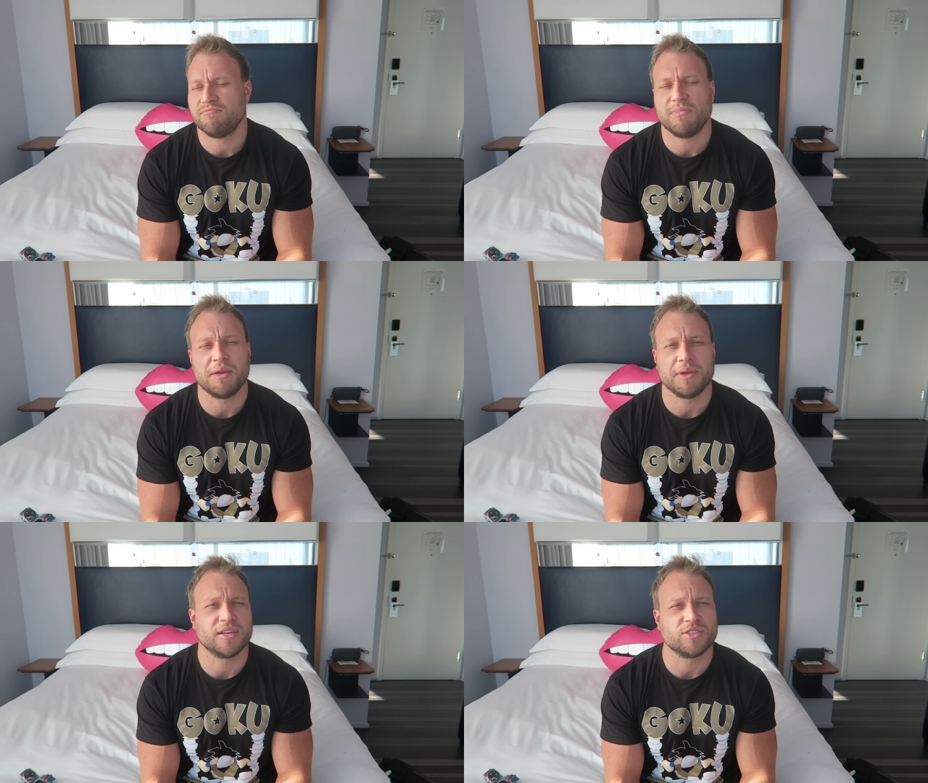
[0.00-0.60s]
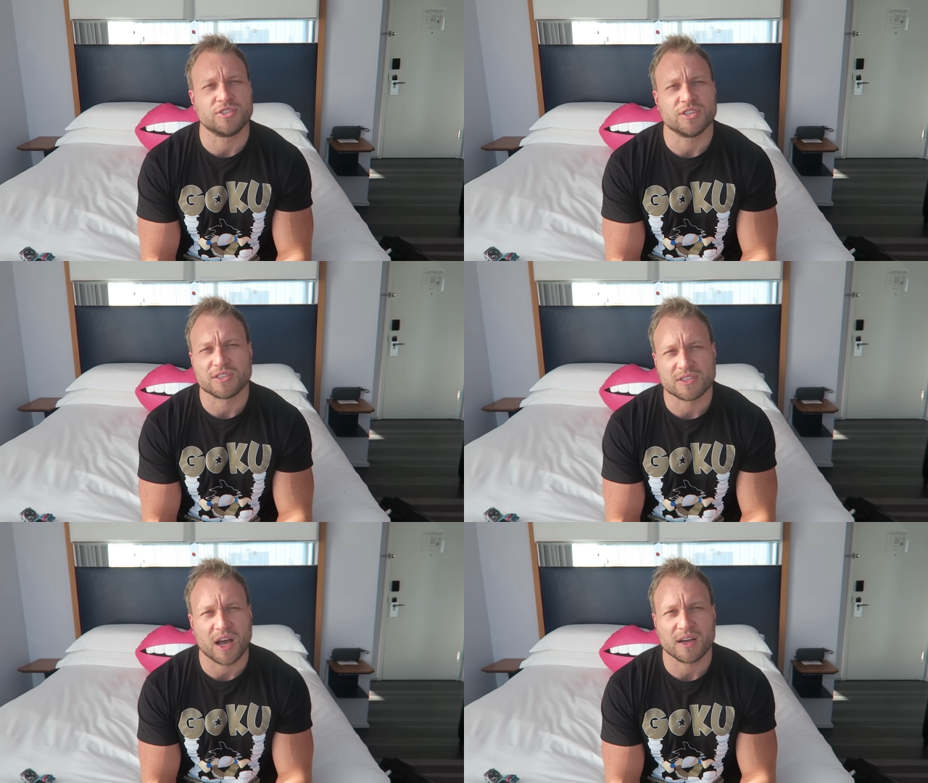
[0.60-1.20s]
Maybe I should
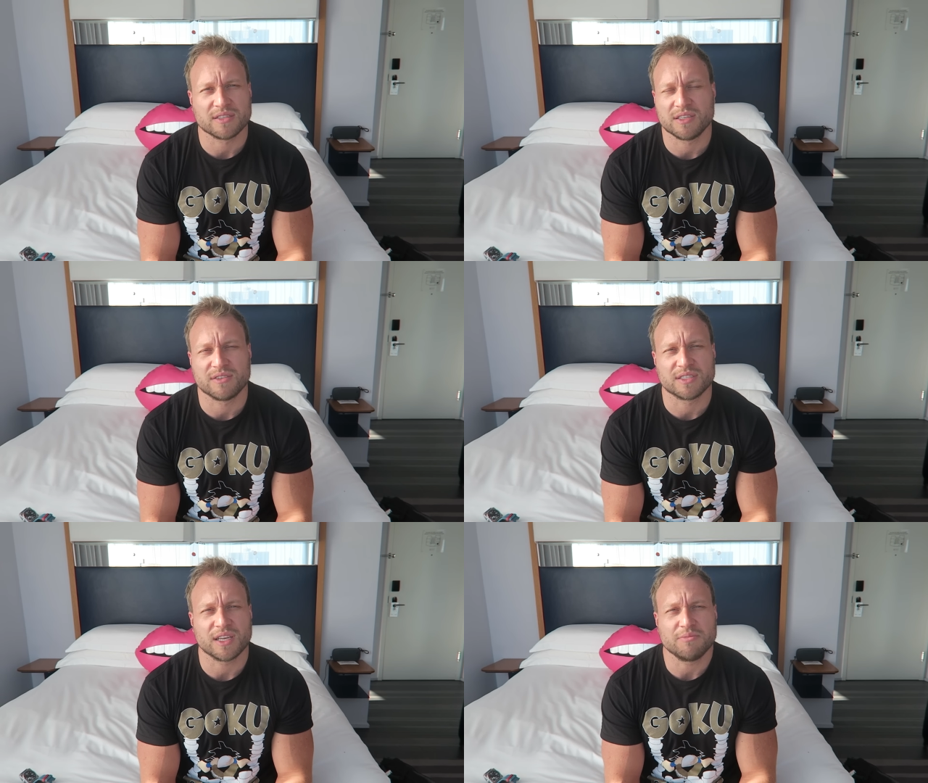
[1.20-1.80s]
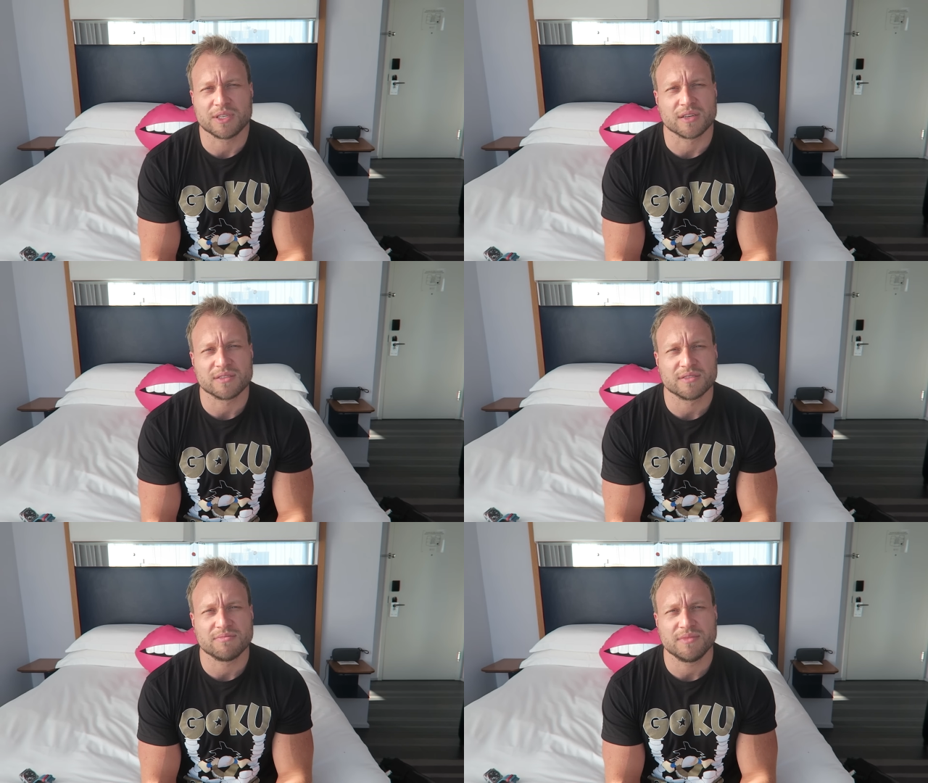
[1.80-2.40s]
just talk serious
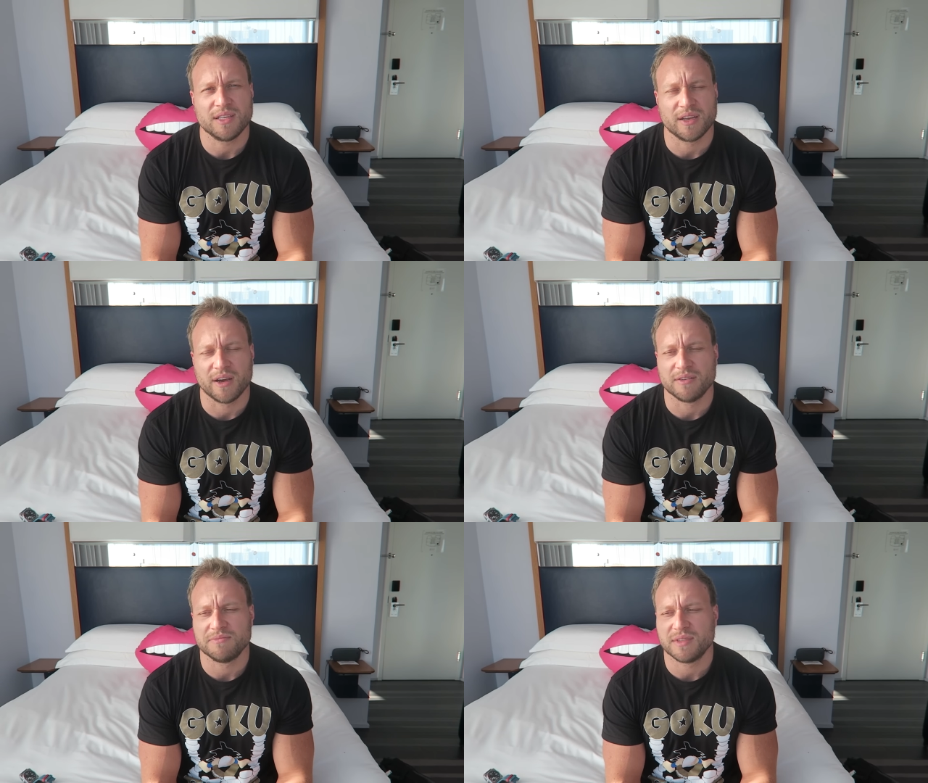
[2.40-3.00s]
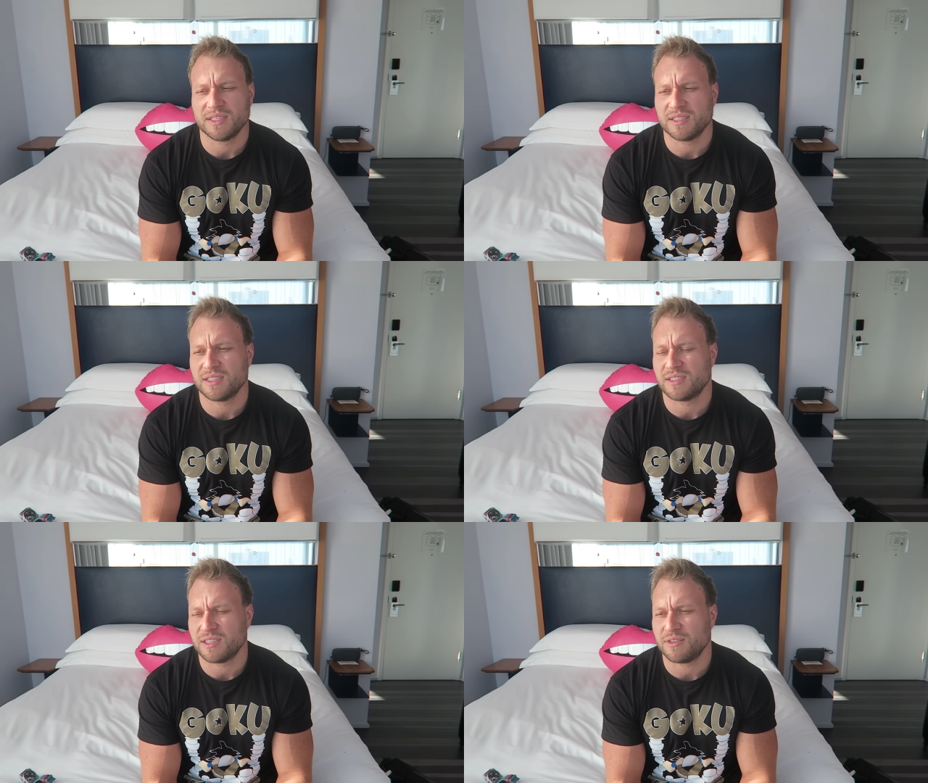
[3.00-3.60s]
subjects. You know, this is
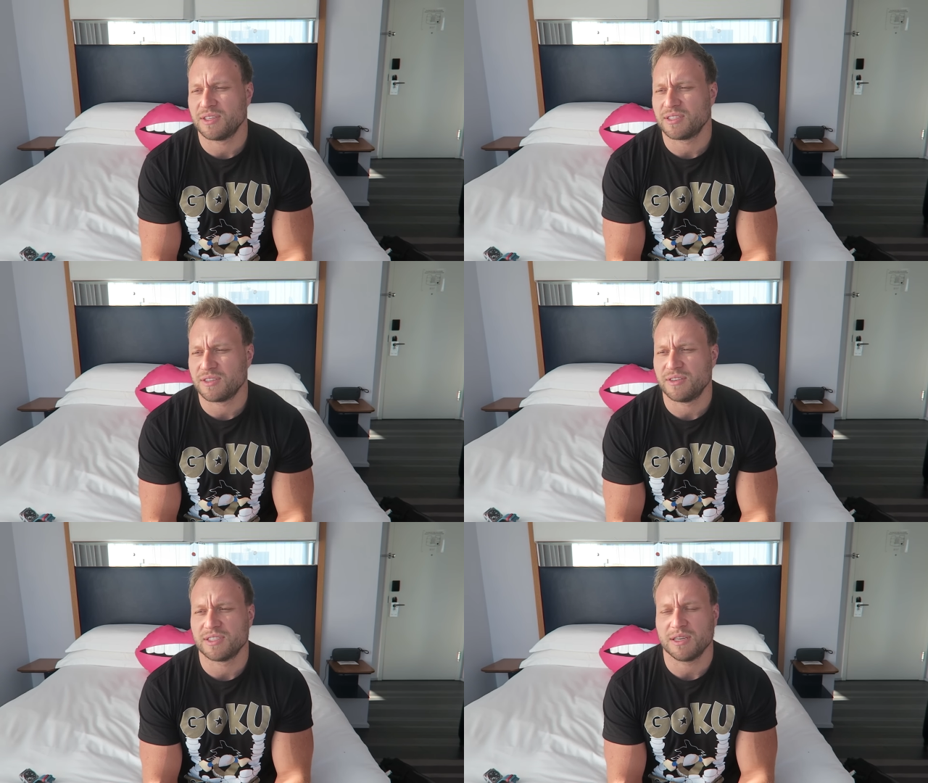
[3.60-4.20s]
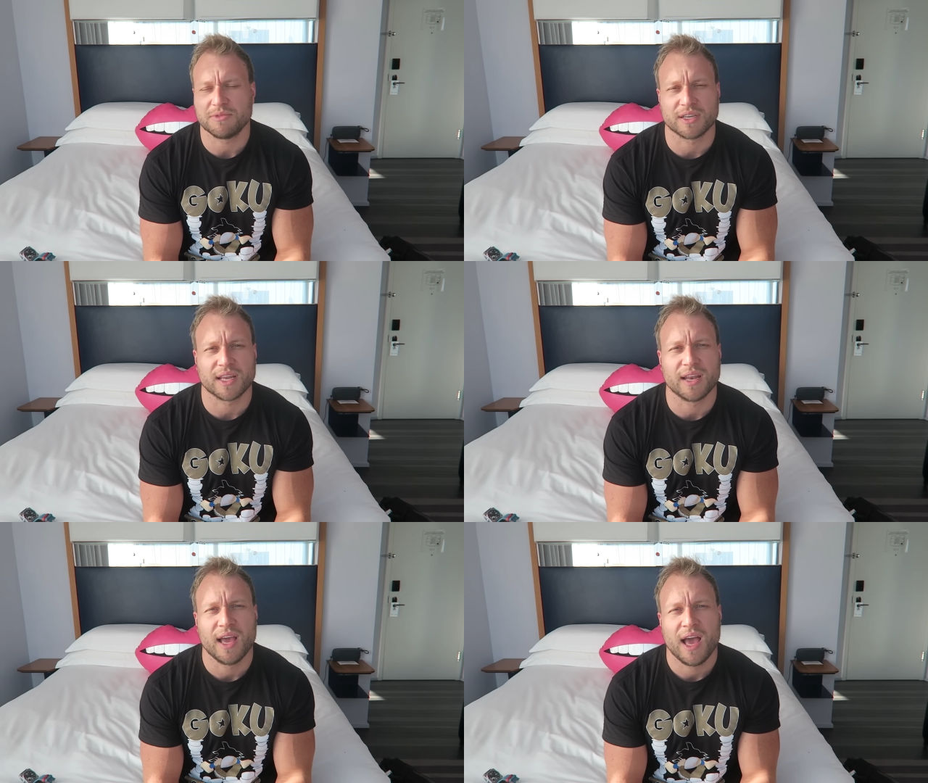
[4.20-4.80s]
a serious subject,
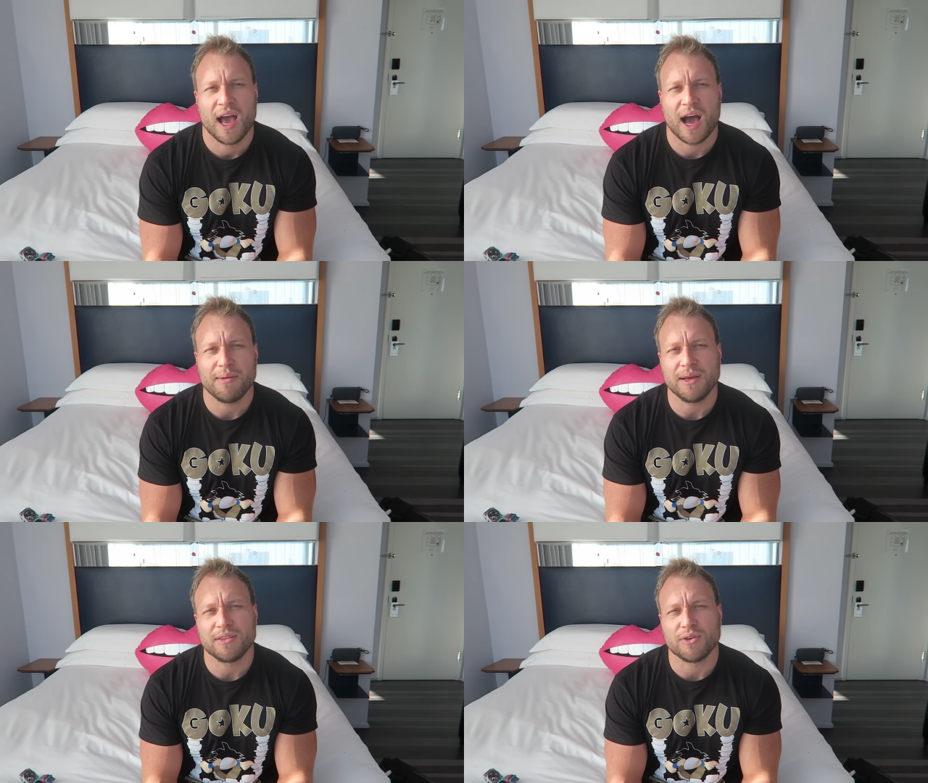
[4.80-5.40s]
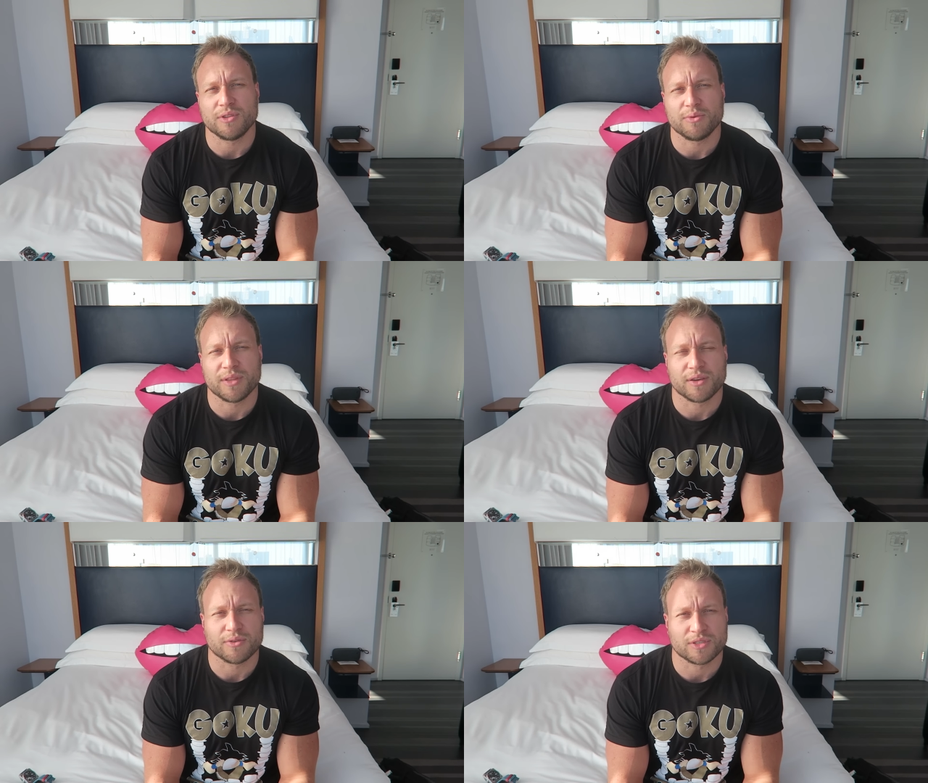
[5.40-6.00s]
and I'm not the only
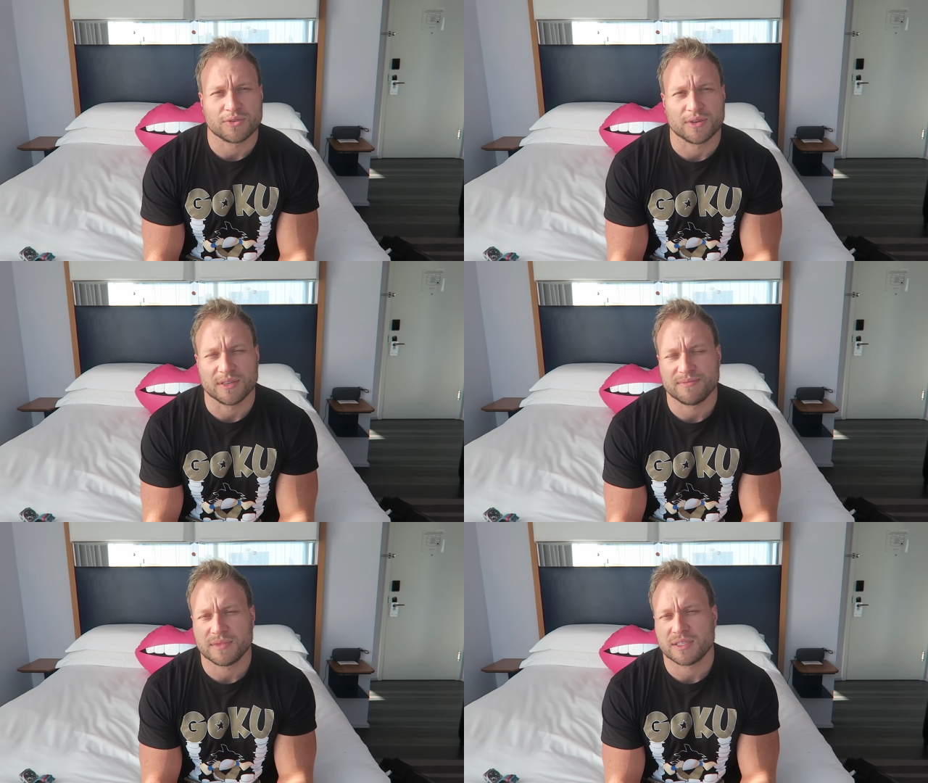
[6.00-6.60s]
one that goes through it.